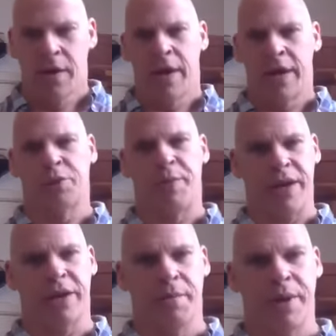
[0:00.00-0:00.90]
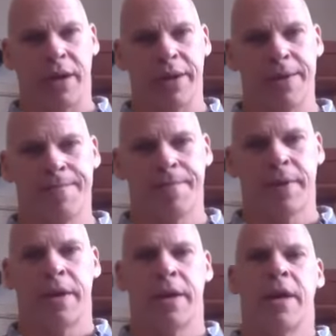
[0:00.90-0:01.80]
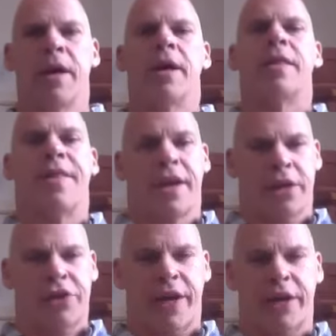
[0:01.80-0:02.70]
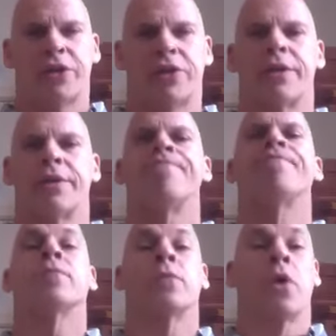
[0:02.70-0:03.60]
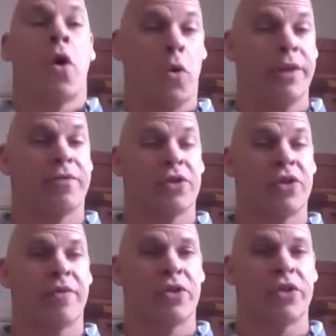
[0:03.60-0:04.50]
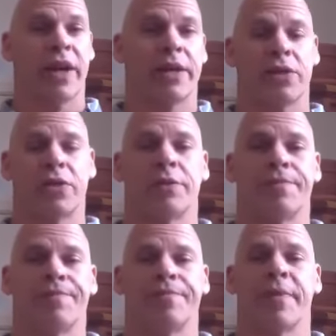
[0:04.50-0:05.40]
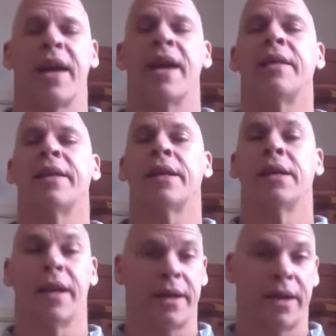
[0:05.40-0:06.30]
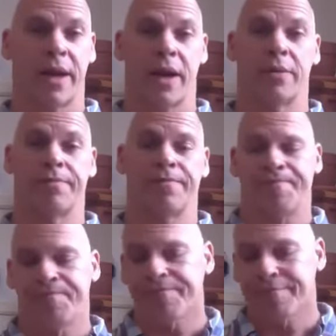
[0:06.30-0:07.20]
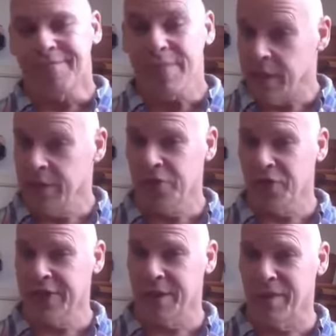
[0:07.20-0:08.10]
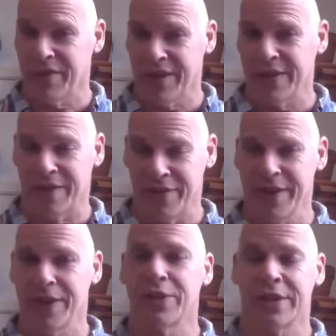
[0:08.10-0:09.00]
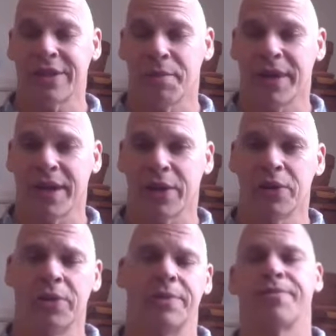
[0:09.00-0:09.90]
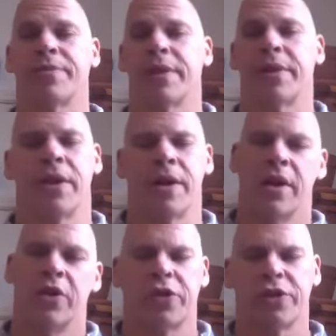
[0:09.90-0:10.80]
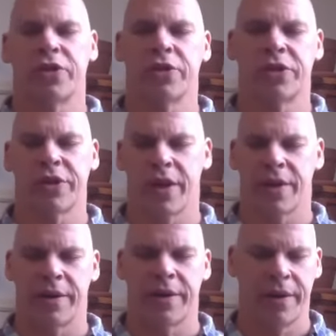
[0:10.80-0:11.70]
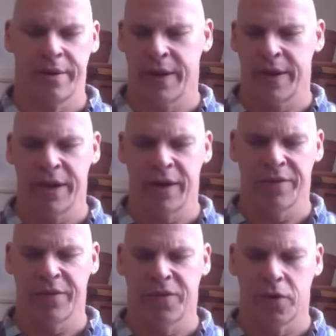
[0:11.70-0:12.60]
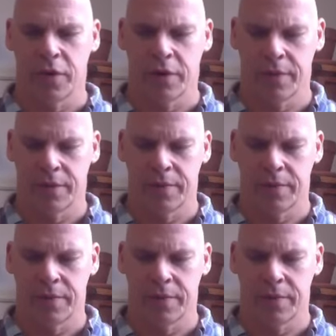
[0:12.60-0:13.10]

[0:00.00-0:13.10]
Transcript: expanding our belly, then our chest, holding it for 7 seconds, and then letting it out. This is the first time I've done this on video, so this can be kind of cool. So let's do this together. Inhale for 4.